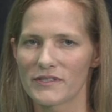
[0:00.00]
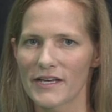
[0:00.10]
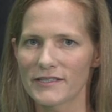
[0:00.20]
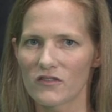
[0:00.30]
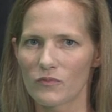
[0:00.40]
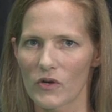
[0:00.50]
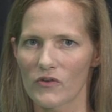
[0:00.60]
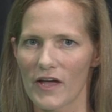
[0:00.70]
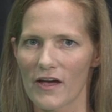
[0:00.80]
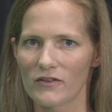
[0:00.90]
possessive
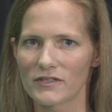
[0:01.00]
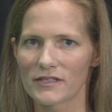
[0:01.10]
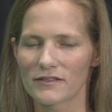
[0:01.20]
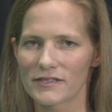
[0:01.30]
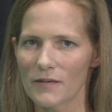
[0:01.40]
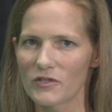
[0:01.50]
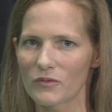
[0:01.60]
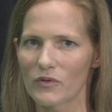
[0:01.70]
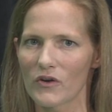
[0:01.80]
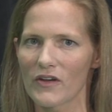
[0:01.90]
pronouns,
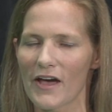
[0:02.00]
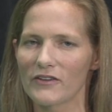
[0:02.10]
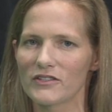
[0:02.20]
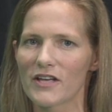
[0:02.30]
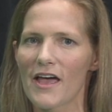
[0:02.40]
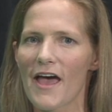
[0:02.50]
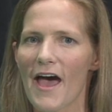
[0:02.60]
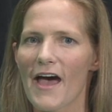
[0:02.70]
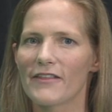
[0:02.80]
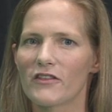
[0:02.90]
subject pronouns,
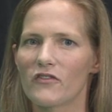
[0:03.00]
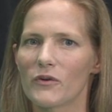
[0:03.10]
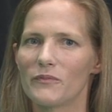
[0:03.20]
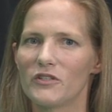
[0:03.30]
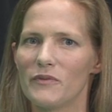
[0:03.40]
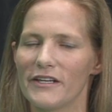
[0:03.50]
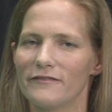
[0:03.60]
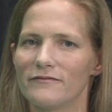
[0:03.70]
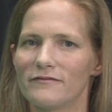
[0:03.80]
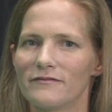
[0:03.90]
and the verb to
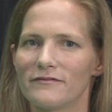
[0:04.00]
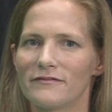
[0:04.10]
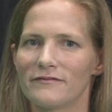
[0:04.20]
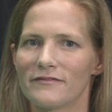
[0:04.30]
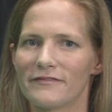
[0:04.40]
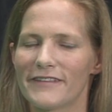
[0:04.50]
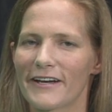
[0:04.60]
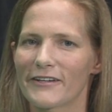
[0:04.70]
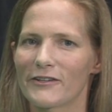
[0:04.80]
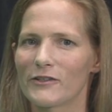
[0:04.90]
be.
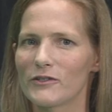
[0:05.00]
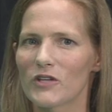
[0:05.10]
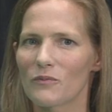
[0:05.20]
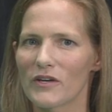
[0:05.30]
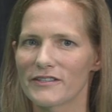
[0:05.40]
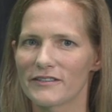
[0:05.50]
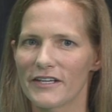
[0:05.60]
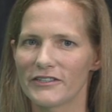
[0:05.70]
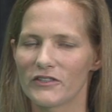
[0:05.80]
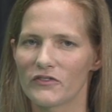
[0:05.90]
That concludes our
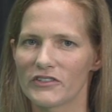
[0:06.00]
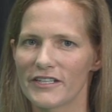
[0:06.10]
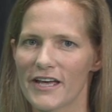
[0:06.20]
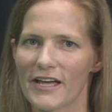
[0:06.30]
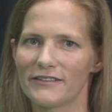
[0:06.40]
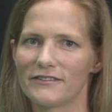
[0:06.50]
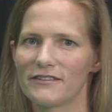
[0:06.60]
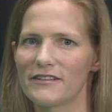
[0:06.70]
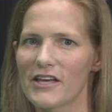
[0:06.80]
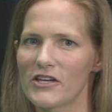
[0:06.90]
presentation for today.
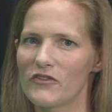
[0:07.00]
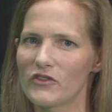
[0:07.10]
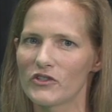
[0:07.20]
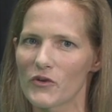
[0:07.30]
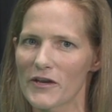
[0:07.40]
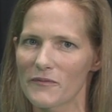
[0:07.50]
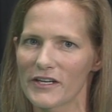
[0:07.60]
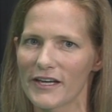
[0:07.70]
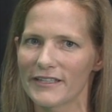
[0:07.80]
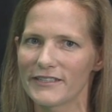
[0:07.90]
Thank you for joining
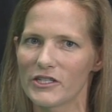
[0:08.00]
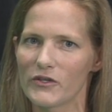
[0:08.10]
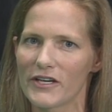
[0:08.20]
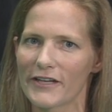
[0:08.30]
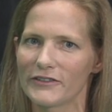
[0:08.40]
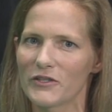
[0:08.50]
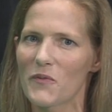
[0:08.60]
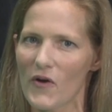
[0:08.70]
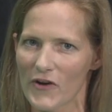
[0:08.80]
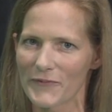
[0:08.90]
me, and see you again
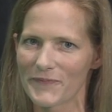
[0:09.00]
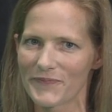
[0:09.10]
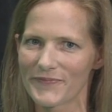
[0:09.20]
tomorrow.